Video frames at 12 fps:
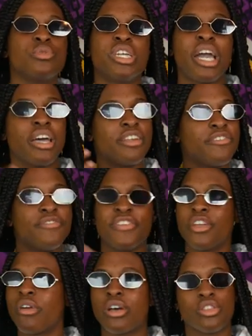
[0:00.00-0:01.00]
once we kind of
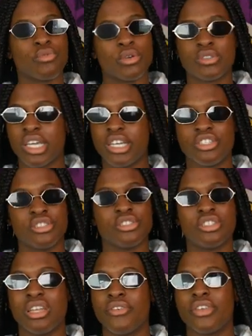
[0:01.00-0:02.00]
figure out the
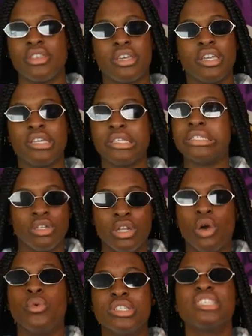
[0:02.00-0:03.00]
rotations and everything.
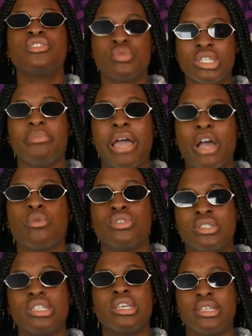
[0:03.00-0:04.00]
And you know, once he's really
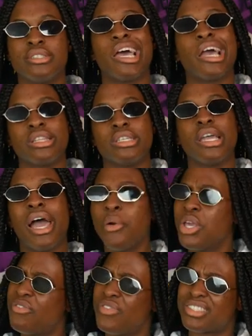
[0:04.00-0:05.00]
back, we'll see exactly
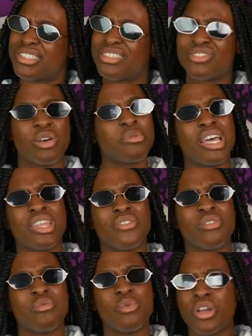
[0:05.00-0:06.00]
how he fits in. So I'm
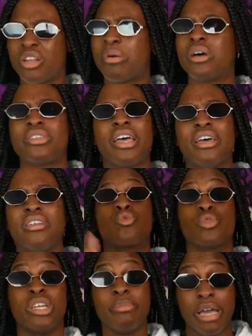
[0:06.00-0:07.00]
not even worried about
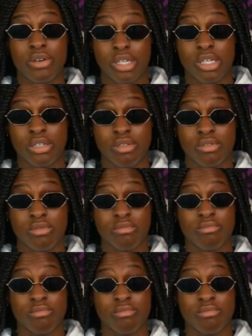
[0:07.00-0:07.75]
that. Rebounding,